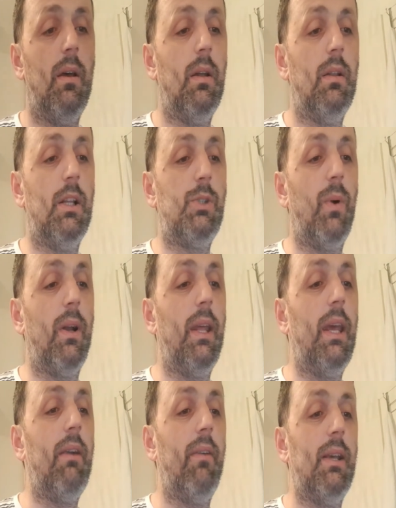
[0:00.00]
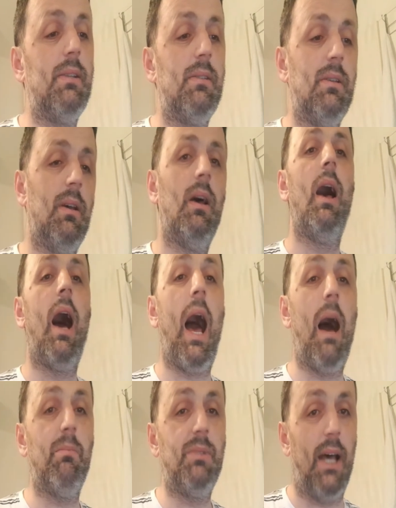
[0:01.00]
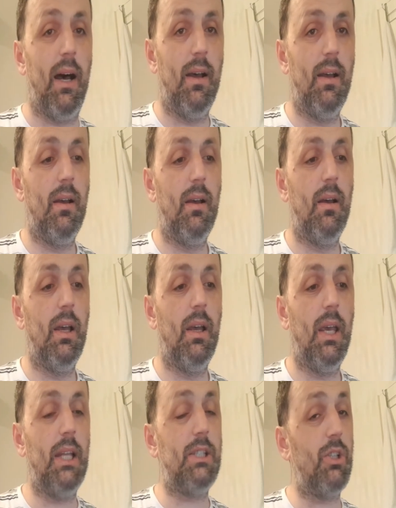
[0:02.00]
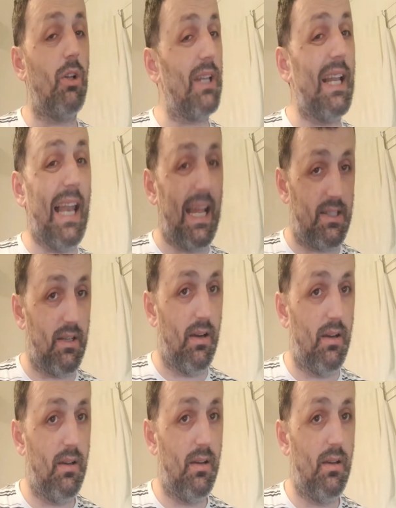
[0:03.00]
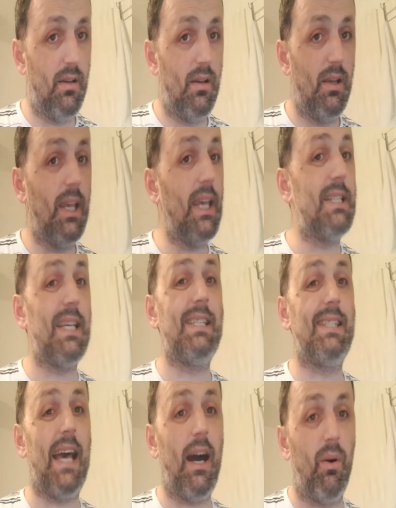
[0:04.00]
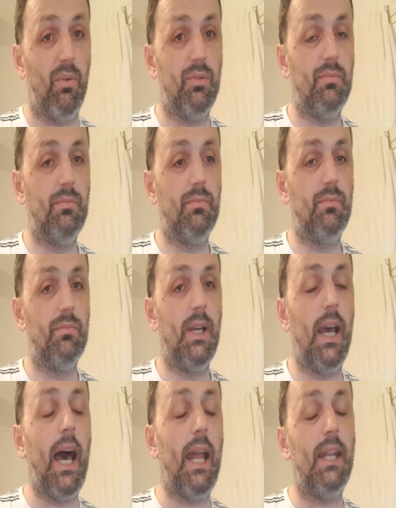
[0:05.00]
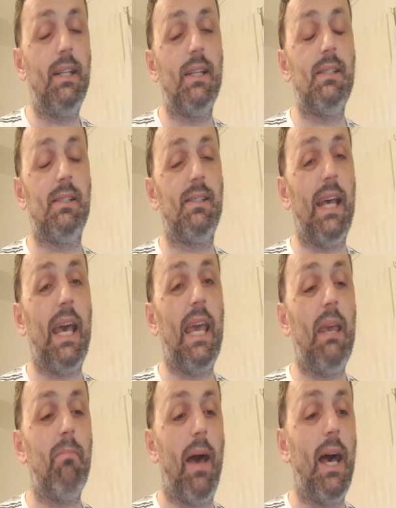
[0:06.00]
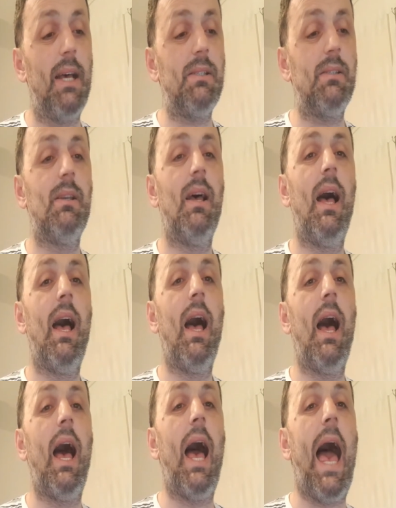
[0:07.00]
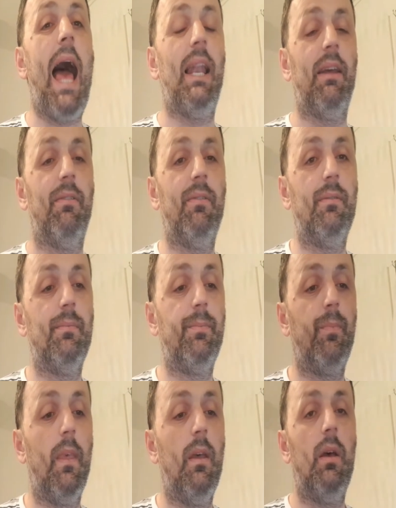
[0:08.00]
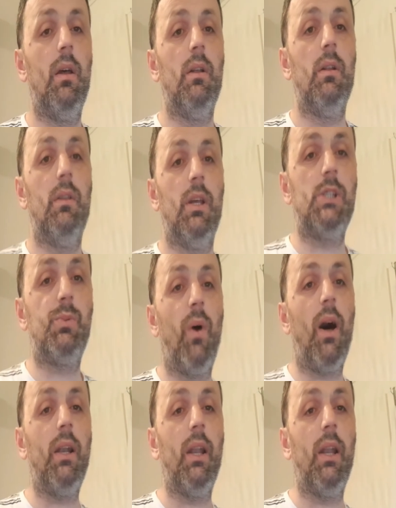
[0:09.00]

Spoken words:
This one here is hamza. It's not a letter, it's a sound, and it is the same as alif. This one